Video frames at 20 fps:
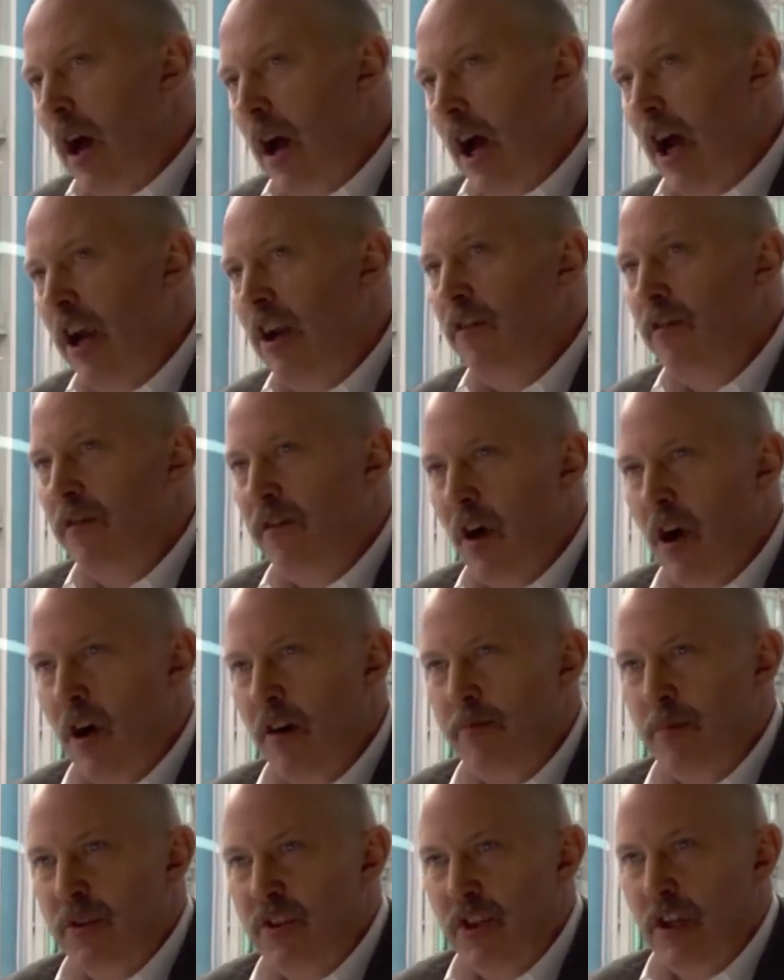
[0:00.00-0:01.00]

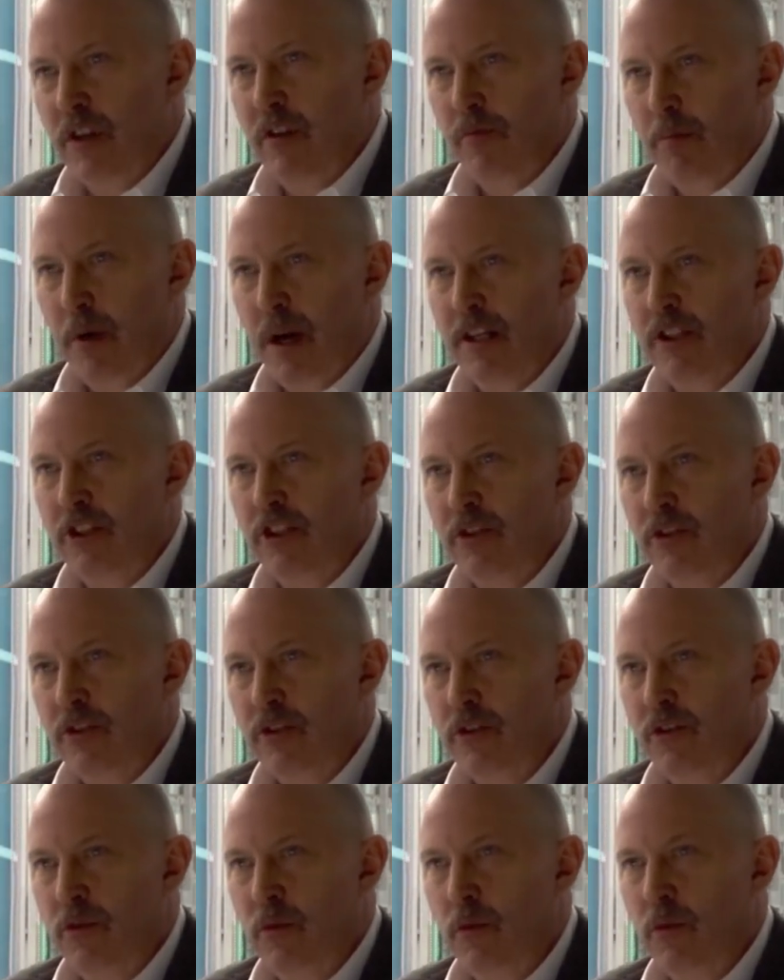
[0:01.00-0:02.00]
85% of
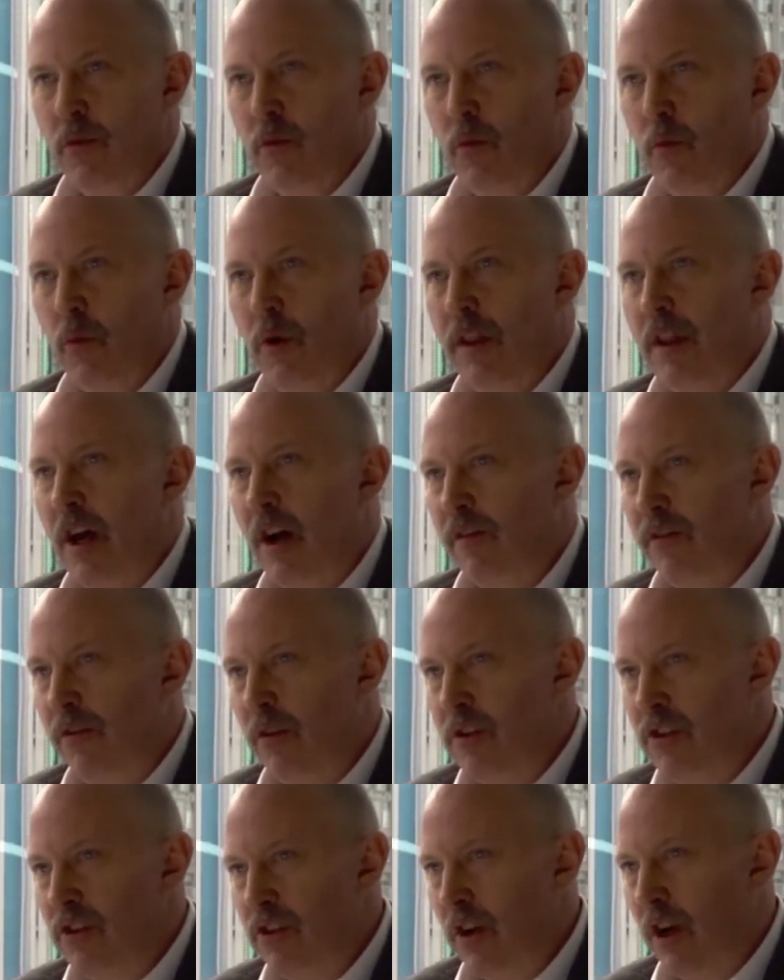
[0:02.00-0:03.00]
patients, when they're
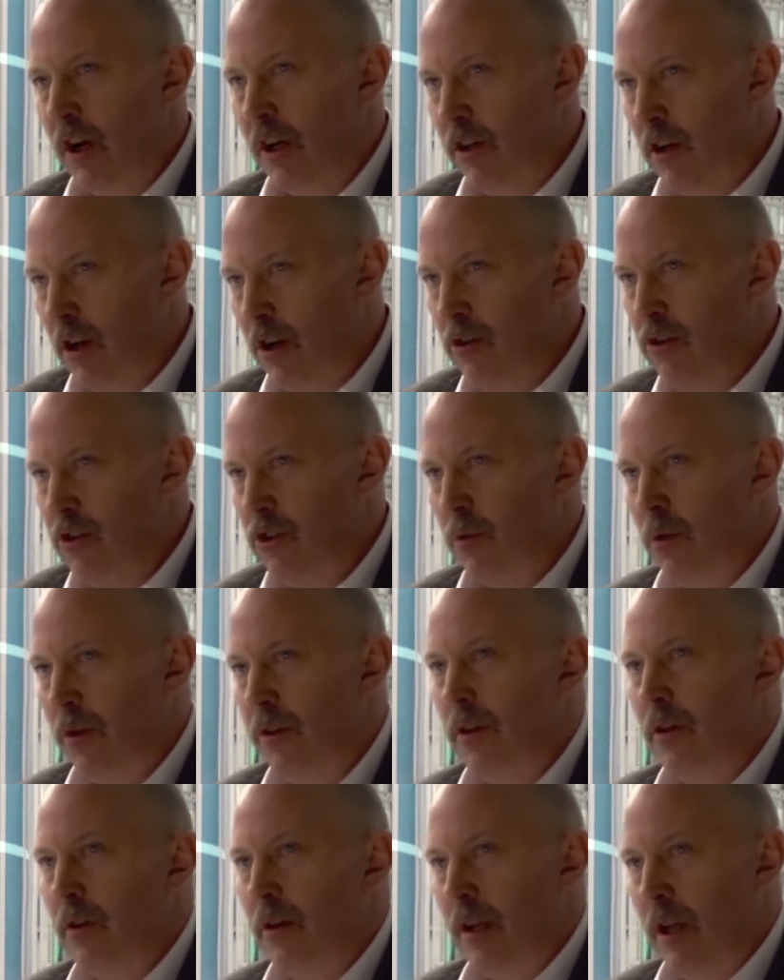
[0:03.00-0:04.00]
first diagnosed
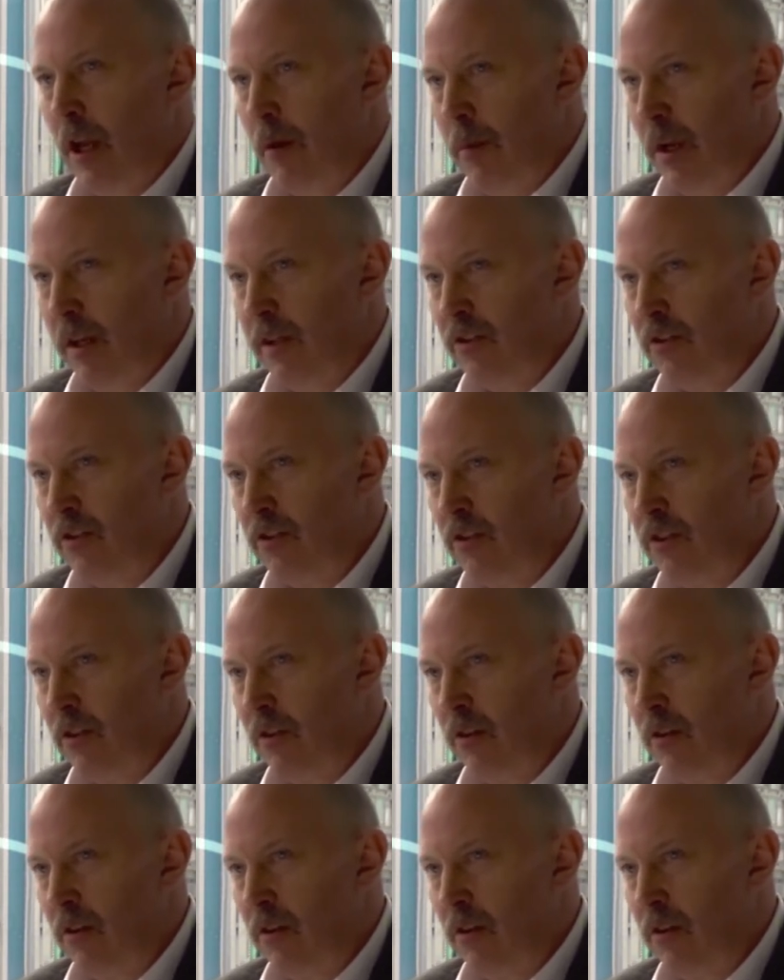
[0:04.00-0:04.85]
with MS,